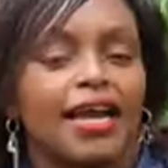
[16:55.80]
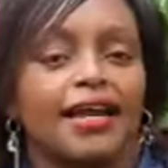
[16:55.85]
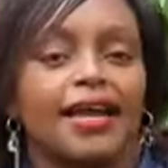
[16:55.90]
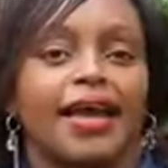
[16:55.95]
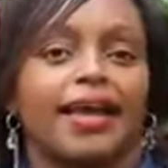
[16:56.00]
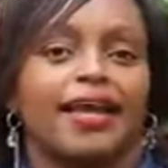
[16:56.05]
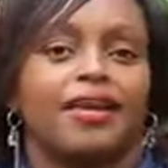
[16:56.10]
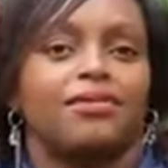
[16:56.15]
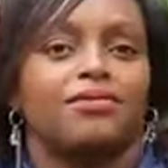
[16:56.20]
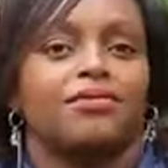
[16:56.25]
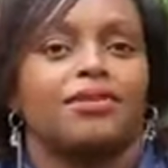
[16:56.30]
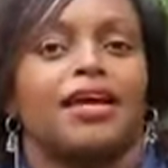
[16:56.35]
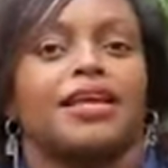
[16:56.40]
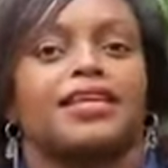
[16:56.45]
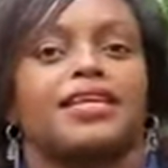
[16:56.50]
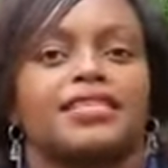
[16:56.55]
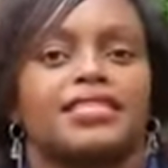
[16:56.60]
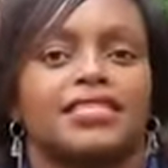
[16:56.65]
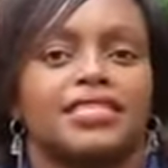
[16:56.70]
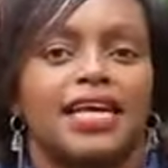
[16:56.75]
I could
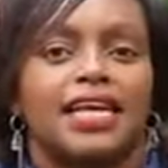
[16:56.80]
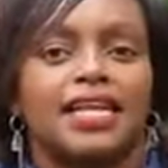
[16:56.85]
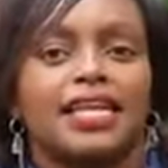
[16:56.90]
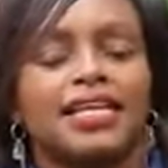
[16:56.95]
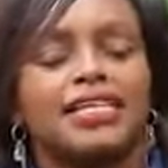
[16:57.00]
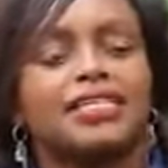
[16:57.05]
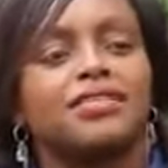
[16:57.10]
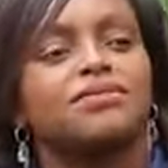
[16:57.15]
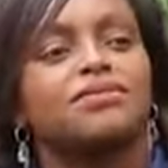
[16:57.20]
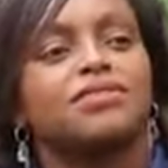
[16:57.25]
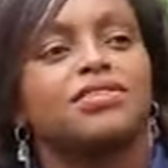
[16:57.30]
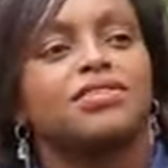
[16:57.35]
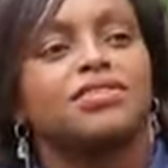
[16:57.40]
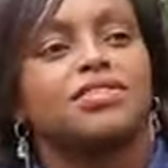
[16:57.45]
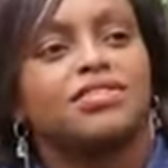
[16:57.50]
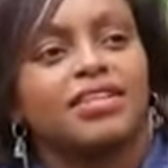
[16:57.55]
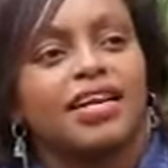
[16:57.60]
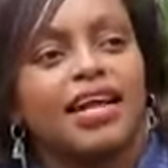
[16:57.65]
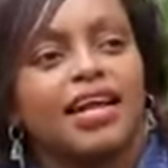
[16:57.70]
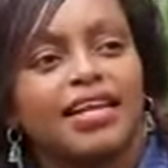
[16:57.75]
understand that he was
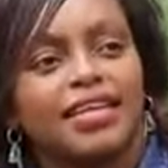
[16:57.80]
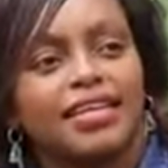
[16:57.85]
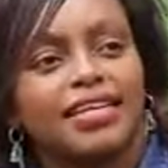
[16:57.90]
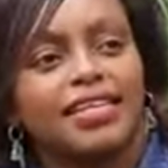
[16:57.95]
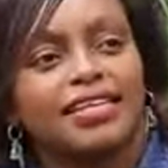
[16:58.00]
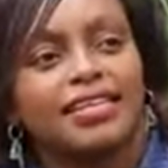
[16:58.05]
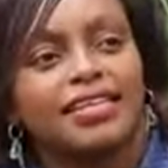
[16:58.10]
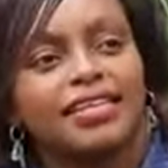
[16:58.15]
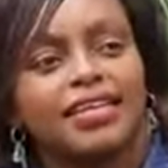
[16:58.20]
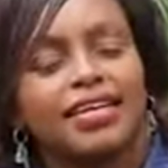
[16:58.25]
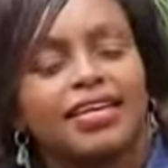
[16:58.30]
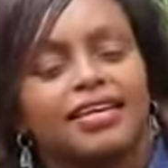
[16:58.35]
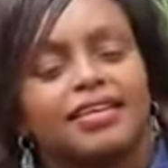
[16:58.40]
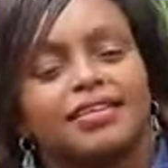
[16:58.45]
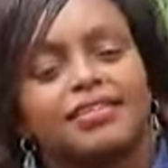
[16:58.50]
struggling.